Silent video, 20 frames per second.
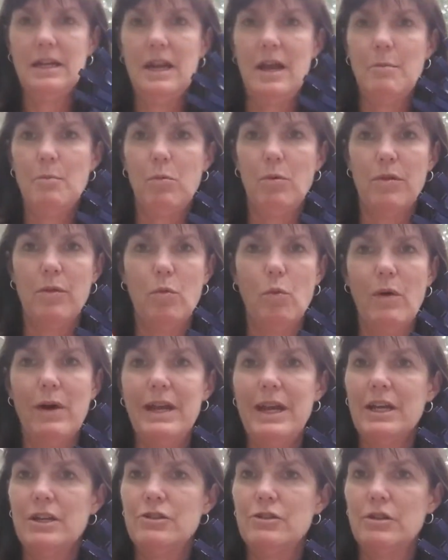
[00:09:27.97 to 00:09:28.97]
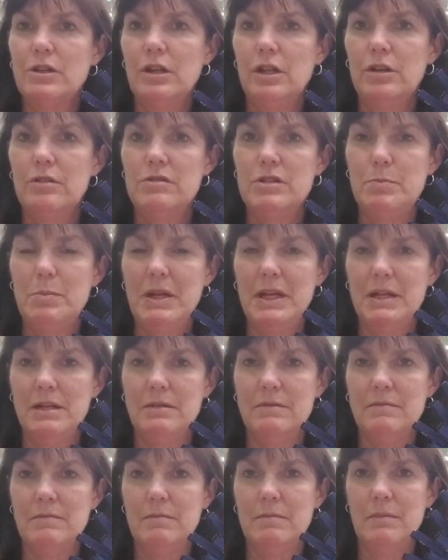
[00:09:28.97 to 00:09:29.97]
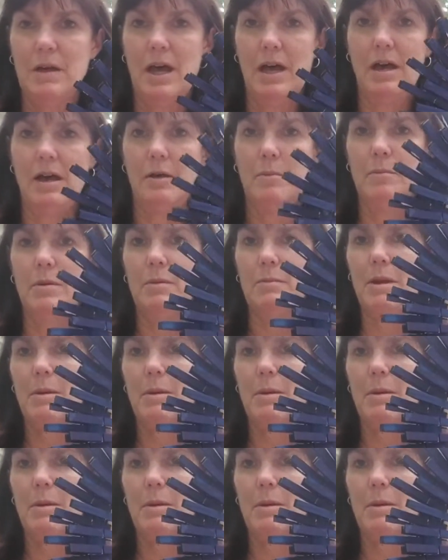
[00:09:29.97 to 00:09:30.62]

up with 1 extra clothespin, but my